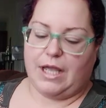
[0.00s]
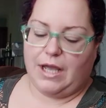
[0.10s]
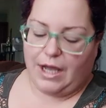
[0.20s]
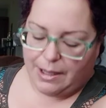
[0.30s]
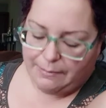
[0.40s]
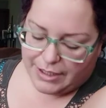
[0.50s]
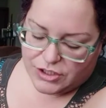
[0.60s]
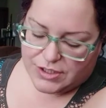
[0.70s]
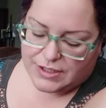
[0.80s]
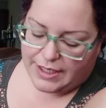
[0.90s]
I might
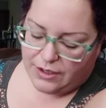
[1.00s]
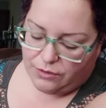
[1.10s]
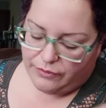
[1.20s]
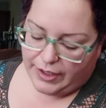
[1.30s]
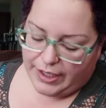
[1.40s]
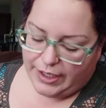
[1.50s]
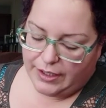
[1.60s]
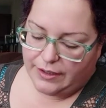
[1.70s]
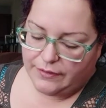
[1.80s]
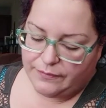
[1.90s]
just let it
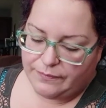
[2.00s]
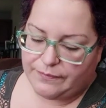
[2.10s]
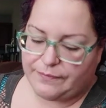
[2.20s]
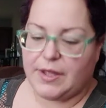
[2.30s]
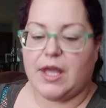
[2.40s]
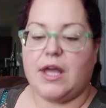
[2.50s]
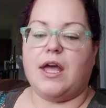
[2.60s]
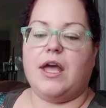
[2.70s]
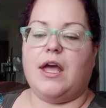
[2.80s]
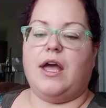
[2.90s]
overhang.
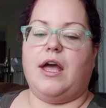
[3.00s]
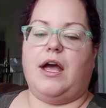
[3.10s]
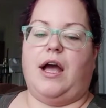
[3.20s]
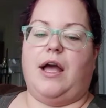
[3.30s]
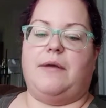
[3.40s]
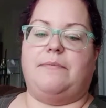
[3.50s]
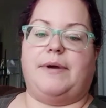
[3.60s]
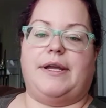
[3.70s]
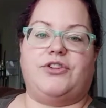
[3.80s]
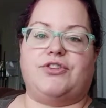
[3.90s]
I
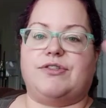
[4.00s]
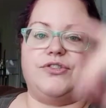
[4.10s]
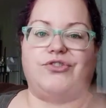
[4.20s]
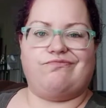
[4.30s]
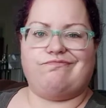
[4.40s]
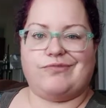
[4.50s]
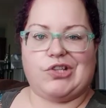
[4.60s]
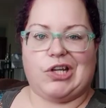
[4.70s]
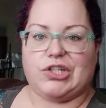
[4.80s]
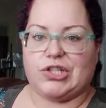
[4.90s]
might just
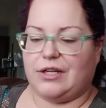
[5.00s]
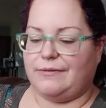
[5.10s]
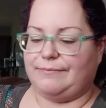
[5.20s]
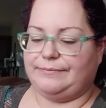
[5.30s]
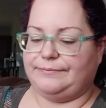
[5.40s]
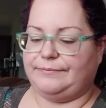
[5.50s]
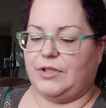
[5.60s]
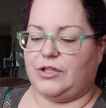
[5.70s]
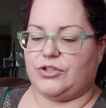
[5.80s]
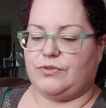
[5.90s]
change it up. I'm
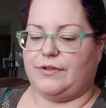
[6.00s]
not sure.